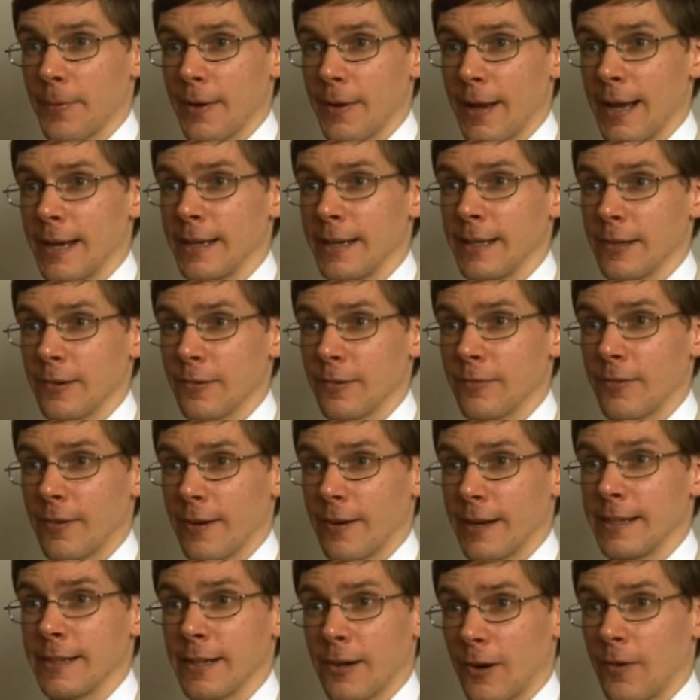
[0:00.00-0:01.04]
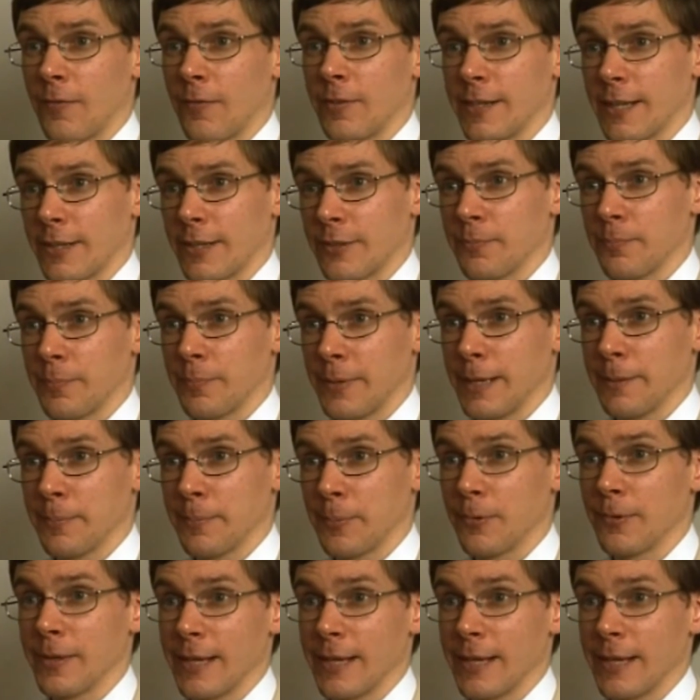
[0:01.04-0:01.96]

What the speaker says: and you'll find half a dozen people